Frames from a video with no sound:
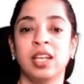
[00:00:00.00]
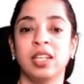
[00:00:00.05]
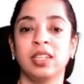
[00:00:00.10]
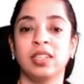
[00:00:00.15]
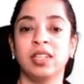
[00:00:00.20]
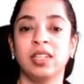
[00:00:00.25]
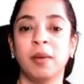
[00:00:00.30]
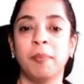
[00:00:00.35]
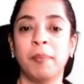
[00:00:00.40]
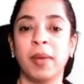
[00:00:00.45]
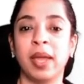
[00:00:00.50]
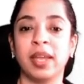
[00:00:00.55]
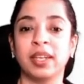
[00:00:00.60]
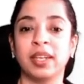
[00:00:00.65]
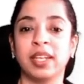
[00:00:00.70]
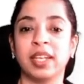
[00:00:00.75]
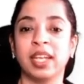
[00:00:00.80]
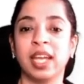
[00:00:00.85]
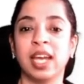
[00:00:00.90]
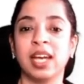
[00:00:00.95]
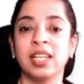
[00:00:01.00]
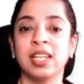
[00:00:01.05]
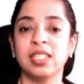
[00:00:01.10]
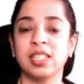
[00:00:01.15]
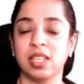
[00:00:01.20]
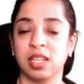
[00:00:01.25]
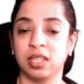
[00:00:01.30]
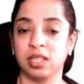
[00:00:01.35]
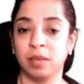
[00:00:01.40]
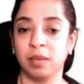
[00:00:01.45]
the pancreas,
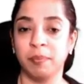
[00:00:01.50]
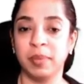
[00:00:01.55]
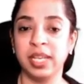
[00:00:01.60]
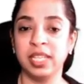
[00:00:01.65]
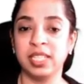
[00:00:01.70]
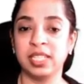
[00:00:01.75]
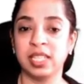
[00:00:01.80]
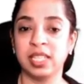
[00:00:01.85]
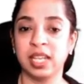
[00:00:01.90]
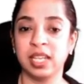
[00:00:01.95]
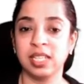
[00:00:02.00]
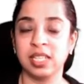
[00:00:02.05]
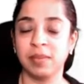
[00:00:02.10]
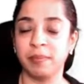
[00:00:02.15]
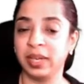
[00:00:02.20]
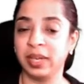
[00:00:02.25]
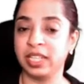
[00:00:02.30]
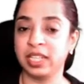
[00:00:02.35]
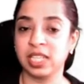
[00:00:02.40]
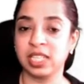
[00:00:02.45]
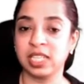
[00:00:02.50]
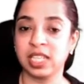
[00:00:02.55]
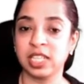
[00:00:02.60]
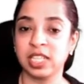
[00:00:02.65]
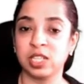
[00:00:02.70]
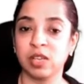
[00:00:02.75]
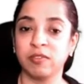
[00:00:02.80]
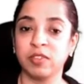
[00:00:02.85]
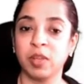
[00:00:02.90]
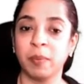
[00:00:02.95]
the B cell, beta
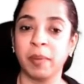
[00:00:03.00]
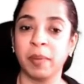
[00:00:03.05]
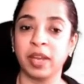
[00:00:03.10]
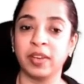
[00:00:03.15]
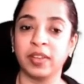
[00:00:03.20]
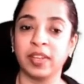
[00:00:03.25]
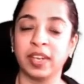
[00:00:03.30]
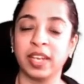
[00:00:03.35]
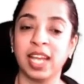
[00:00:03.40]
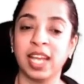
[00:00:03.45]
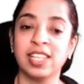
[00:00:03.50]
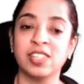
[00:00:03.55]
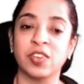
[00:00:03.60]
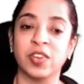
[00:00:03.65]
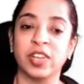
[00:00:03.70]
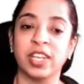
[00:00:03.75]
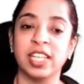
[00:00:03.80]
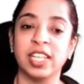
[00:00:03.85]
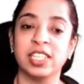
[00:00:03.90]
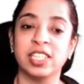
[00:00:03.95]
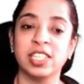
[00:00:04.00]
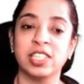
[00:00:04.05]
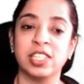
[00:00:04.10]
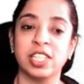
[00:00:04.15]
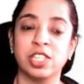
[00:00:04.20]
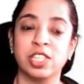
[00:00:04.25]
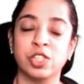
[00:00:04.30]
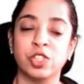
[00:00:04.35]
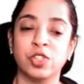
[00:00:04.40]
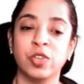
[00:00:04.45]
cells of the pancreas releases
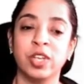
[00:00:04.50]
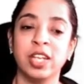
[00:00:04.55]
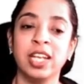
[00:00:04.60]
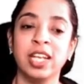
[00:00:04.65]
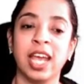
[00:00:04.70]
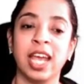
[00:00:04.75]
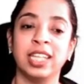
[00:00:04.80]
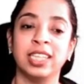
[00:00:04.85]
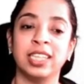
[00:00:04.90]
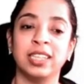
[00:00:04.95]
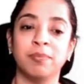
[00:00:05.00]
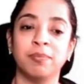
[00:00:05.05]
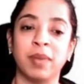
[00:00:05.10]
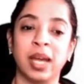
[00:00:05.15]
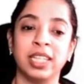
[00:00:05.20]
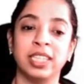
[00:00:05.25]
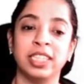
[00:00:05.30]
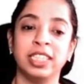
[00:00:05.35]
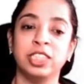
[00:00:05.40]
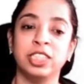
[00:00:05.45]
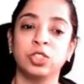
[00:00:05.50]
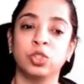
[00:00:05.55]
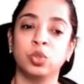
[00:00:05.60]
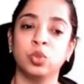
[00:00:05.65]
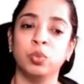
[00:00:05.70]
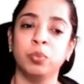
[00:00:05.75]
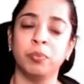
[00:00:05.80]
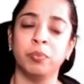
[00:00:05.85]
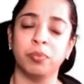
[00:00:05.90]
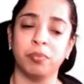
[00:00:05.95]
insulin and by these
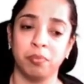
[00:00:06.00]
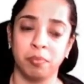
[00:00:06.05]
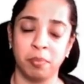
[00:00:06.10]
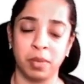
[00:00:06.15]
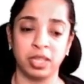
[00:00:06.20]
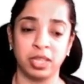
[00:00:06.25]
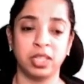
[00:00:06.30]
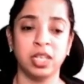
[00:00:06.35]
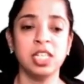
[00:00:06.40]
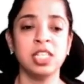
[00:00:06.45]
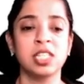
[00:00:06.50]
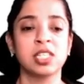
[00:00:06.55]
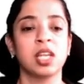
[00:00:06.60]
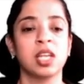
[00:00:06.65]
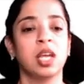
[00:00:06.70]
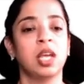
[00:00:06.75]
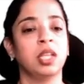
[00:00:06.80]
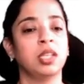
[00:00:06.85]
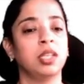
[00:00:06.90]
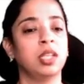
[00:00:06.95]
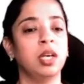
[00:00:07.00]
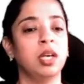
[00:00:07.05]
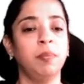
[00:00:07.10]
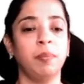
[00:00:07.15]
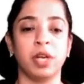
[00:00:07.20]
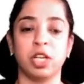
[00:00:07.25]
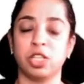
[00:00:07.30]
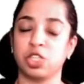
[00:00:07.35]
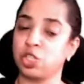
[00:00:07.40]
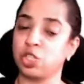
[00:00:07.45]
two methods, the
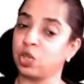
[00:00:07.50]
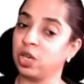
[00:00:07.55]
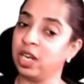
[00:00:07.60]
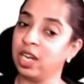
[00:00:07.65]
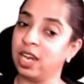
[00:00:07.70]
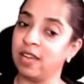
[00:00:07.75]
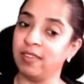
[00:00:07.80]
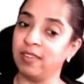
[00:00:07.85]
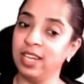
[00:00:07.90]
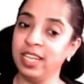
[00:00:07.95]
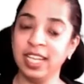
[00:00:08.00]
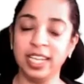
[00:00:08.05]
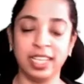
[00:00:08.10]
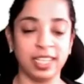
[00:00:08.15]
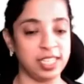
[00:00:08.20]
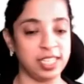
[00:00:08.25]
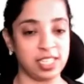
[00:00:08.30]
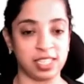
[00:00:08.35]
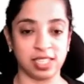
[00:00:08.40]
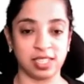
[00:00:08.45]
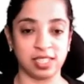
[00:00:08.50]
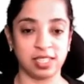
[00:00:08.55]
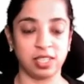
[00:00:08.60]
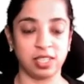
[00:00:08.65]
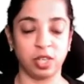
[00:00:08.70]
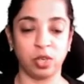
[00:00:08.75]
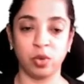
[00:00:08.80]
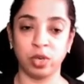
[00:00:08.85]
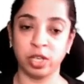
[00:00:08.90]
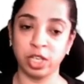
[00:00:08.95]
blood sugar level decreases.
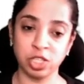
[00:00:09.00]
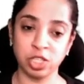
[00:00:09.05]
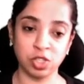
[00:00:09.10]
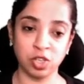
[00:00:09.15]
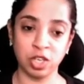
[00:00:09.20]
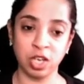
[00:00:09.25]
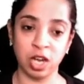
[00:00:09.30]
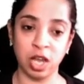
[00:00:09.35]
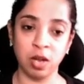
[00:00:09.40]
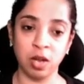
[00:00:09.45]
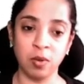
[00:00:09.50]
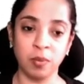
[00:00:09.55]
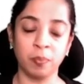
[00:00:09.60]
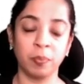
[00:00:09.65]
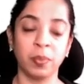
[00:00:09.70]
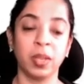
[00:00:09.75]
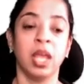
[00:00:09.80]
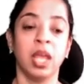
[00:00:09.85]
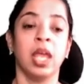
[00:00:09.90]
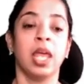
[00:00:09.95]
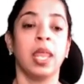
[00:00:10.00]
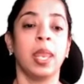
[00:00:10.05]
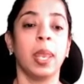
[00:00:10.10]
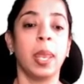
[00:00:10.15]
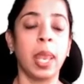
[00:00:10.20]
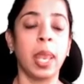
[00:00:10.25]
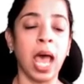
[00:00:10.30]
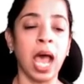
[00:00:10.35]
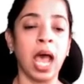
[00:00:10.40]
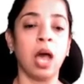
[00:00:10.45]
You understood now?
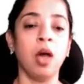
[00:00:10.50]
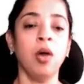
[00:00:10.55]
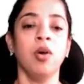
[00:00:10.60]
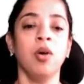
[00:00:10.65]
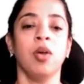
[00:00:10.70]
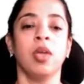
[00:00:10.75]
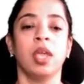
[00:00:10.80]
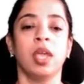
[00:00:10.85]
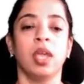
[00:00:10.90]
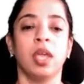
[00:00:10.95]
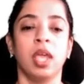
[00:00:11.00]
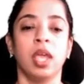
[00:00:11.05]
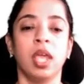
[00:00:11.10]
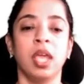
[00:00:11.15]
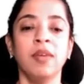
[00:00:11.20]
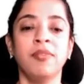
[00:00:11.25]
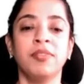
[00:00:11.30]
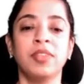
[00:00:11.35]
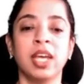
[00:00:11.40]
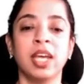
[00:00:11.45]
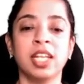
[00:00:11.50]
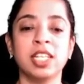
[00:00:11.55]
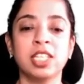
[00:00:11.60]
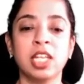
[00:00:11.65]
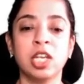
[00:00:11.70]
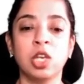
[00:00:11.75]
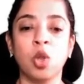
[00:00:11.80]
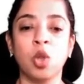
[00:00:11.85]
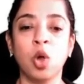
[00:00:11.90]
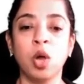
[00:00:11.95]
Now, if there is
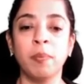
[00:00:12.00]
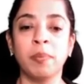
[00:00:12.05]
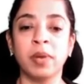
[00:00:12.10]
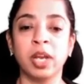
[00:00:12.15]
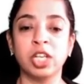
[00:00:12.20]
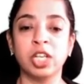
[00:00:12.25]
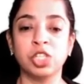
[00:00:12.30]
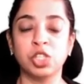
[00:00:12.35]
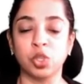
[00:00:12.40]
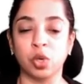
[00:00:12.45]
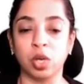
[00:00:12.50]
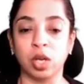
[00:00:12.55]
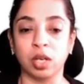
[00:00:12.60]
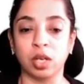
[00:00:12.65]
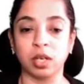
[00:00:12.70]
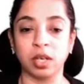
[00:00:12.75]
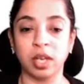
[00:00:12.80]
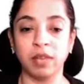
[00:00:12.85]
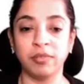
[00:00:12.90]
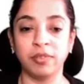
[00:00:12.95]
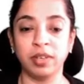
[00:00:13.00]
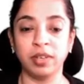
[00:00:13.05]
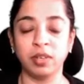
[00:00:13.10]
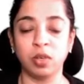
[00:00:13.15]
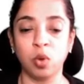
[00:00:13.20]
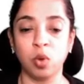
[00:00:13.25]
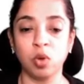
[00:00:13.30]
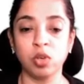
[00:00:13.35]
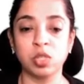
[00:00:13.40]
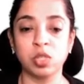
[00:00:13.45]
a low blood sugar, if
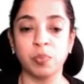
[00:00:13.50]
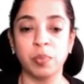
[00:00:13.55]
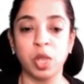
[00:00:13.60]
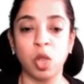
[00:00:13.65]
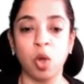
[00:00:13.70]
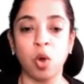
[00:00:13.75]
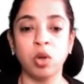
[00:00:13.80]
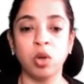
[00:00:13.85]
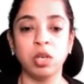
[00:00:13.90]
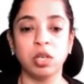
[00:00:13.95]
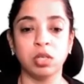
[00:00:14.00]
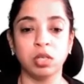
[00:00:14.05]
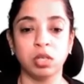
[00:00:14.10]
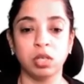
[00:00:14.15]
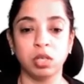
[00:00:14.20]
it goes beyond